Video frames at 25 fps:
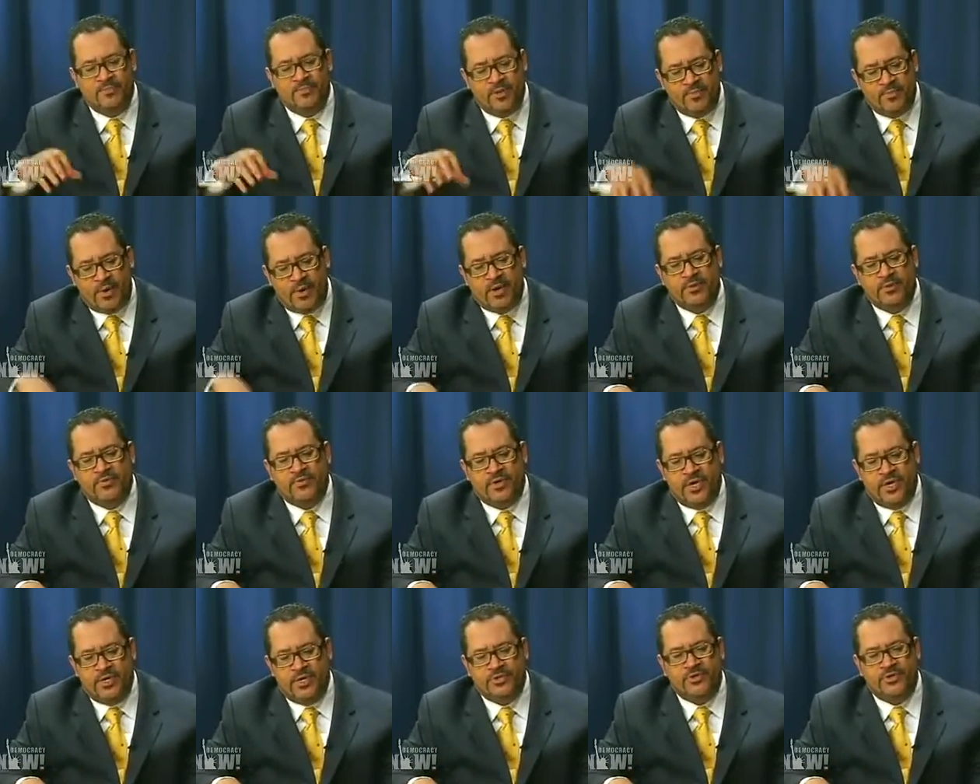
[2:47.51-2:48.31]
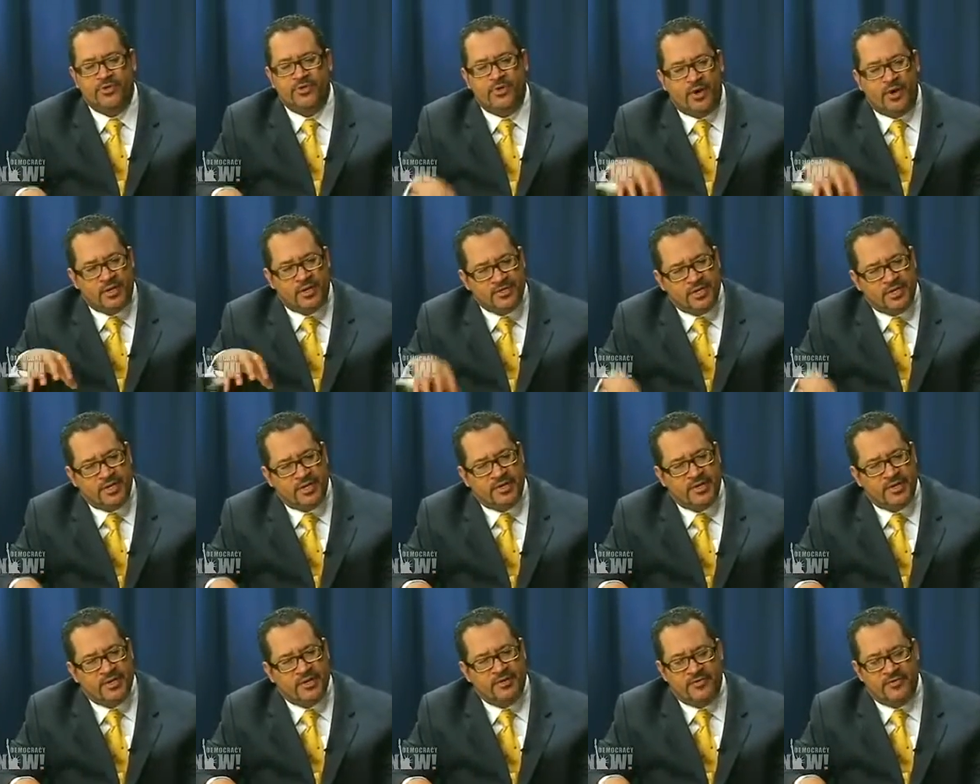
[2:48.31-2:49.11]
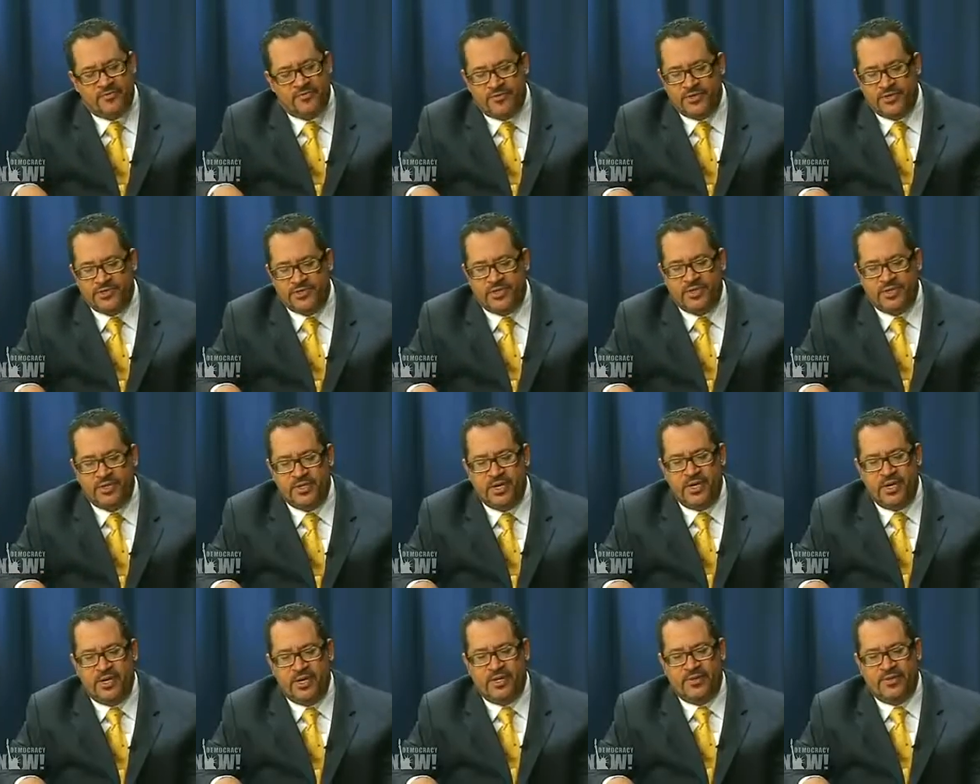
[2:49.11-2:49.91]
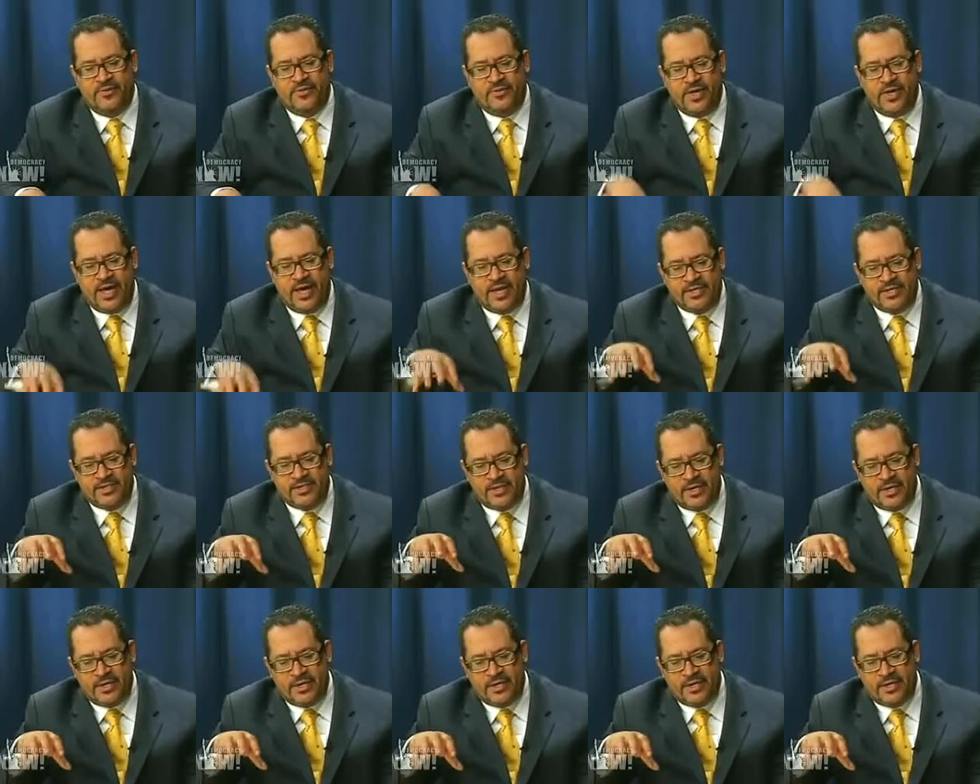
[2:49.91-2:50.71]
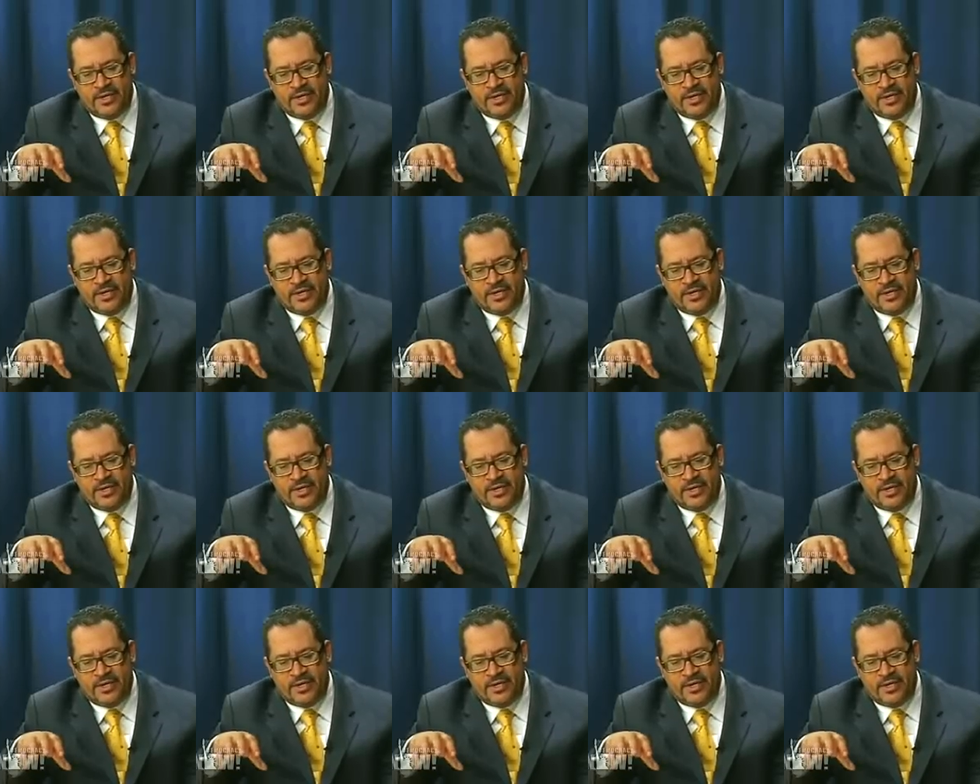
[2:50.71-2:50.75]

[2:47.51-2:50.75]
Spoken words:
But Martin Luther King Jr. articulated a vision that